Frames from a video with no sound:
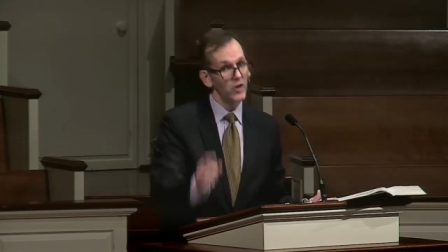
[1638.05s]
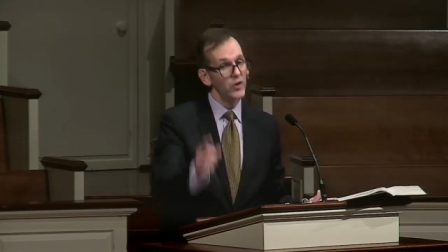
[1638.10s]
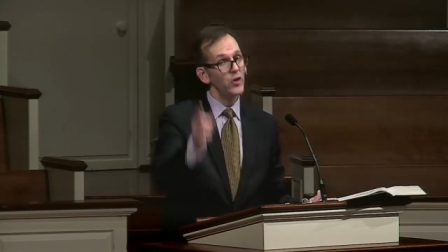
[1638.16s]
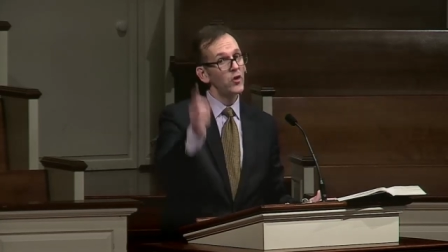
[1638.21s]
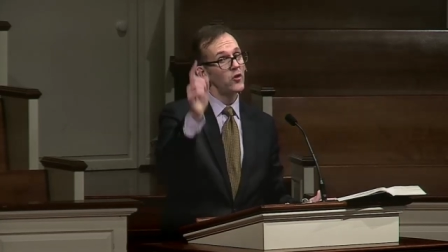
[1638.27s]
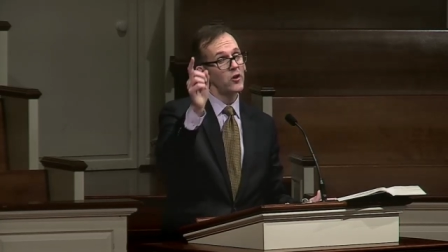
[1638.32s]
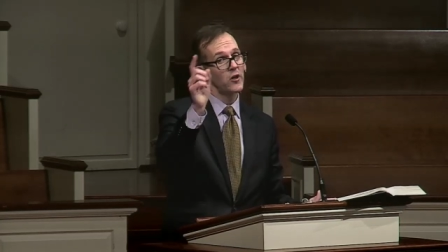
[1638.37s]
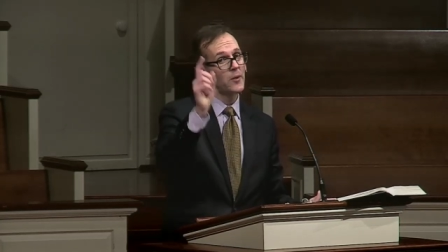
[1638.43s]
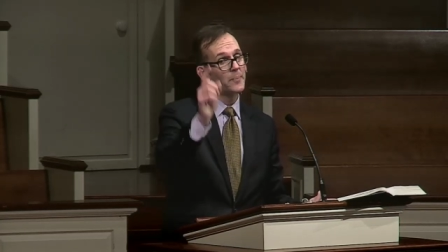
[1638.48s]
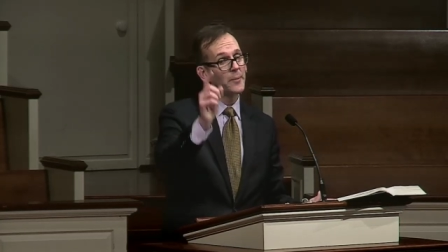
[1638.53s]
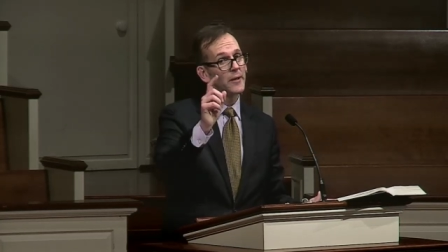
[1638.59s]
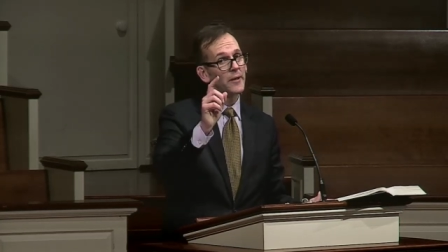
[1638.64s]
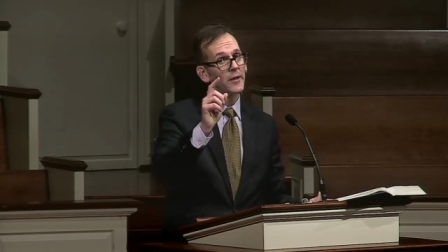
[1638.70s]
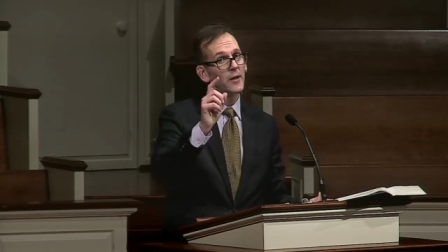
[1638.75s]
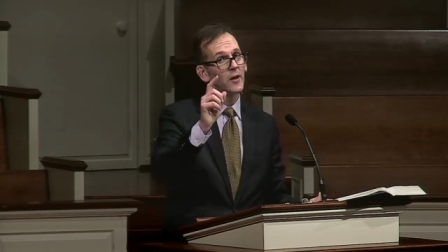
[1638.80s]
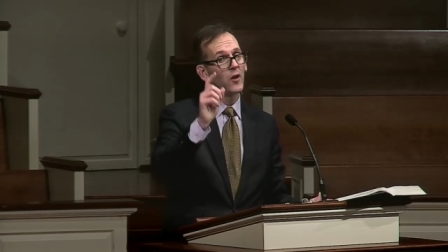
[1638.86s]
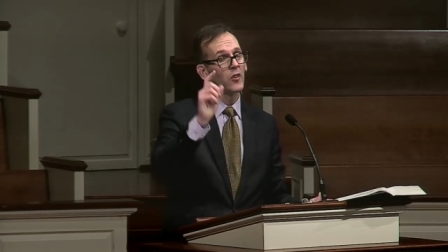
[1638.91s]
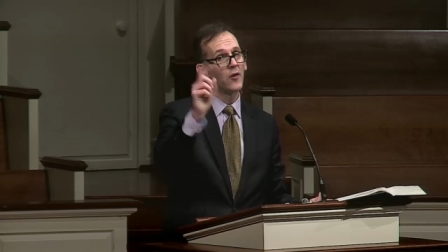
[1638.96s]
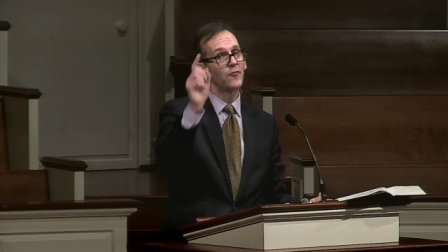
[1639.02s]
You could
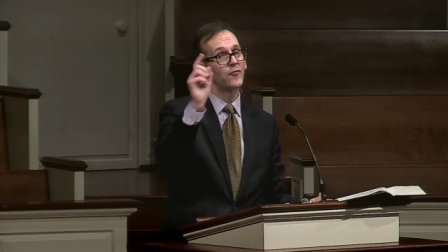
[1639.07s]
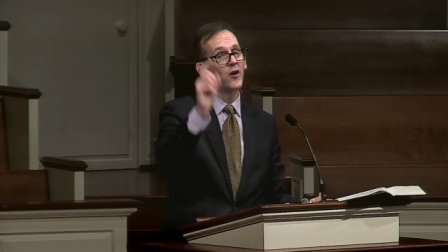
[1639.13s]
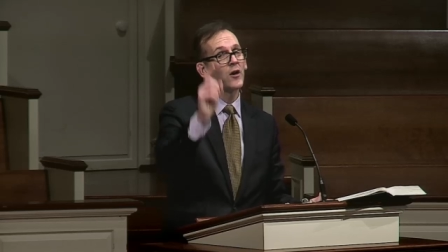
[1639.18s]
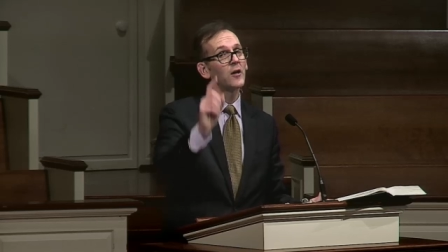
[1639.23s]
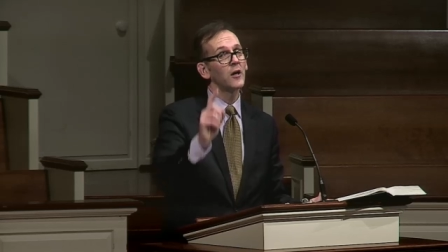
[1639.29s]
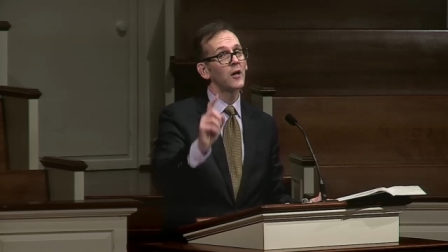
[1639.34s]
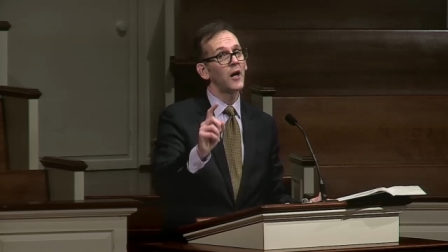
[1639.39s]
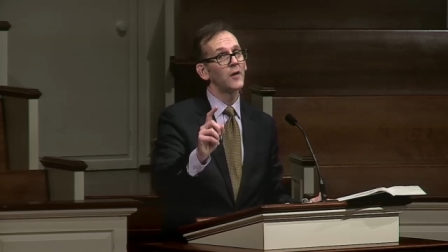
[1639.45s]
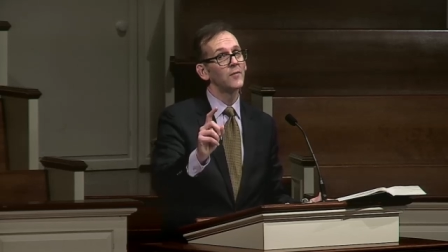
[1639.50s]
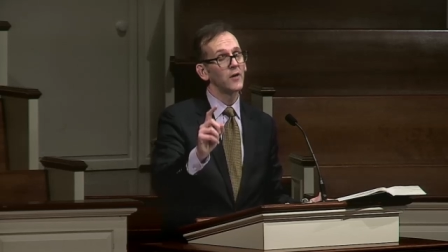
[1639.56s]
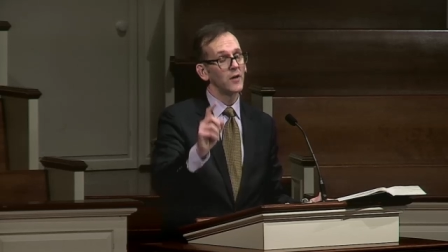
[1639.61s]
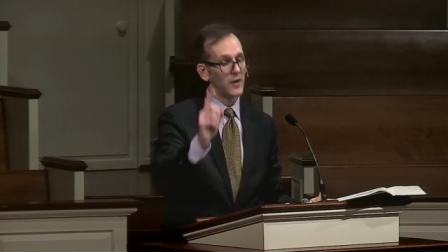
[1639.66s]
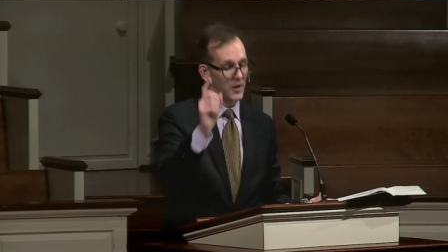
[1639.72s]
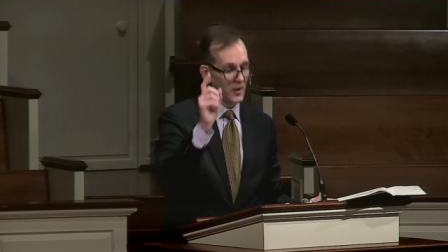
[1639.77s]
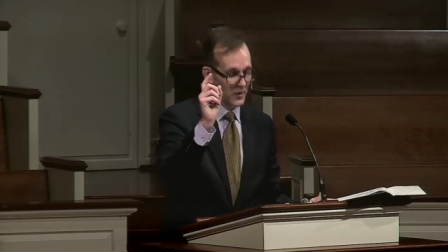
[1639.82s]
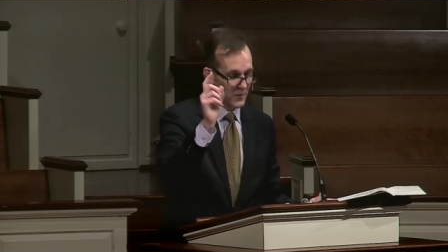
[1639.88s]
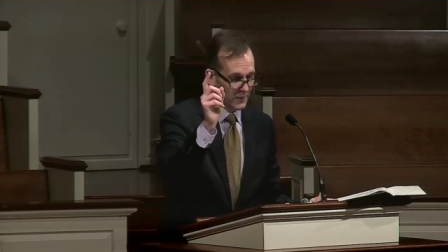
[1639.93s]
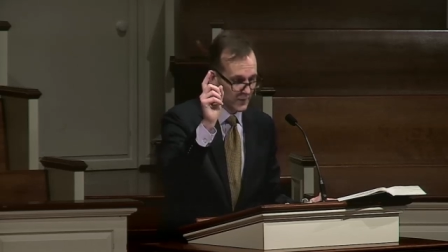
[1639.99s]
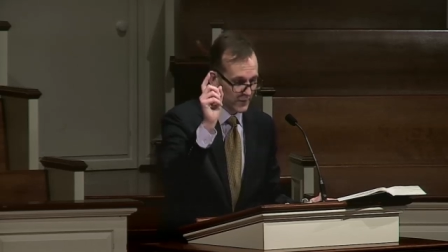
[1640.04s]
appear on the front cover
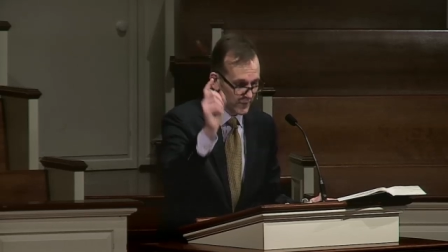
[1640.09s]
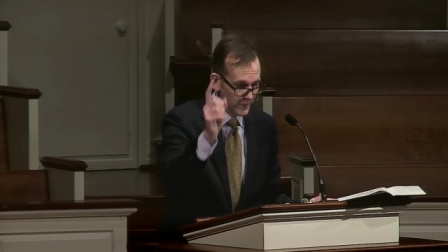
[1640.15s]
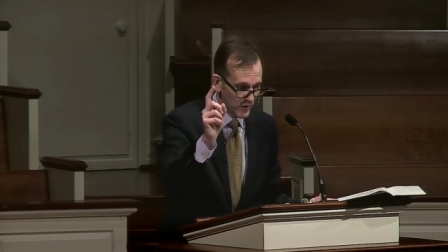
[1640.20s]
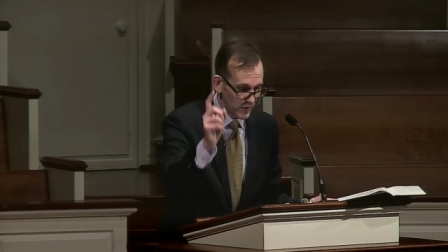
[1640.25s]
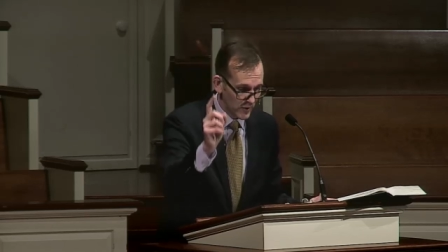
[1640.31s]
of